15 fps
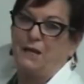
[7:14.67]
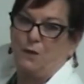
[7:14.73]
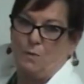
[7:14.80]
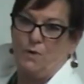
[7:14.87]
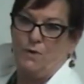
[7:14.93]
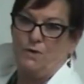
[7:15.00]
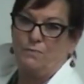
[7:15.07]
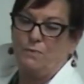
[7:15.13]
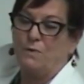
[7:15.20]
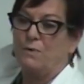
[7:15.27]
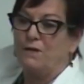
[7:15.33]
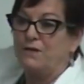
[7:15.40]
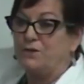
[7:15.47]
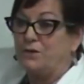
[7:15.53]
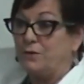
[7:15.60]
word. We
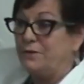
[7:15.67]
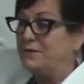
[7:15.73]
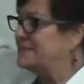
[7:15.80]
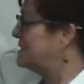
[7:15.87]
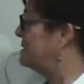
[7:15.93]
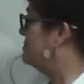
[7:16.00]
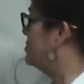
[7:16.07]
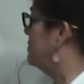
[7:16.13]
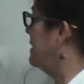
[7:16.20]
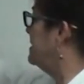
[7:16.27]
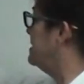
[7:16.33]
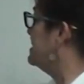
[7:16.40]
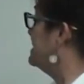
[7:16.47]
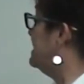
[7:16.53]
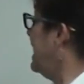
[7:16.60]
want to use them to
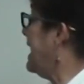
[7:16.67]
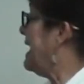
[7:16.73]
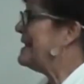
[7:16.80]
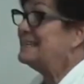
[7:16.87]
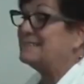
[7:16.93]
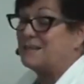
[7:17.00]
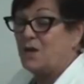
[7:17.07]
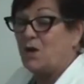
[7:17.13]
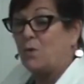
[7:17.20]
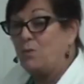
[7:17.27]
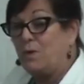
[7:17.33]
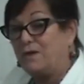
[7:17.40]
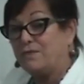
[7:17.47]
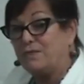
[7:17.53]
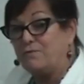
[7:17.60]
understand
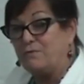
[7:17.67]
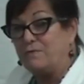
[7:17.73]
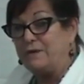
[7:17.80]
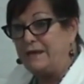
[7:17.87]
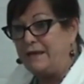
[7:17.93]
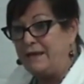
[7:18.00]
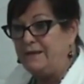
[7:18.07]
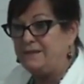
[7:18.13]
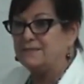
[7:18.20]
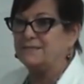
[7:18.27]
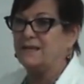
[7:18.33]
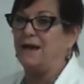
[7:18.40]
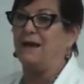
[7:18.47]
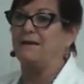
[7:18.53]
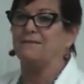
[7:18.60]
what the needs
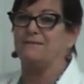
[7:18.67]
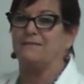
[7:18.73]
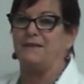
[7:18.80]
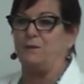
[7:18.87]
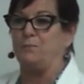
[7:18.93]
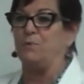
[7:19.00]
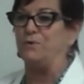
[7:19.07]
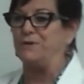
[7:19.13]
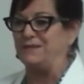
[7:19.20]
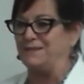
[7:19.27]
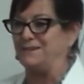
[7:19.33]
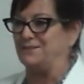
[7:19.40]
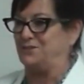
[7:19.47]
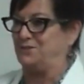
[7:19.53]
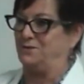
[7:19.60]
are that they're
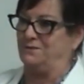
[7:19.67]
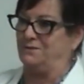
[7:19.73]
pointing to.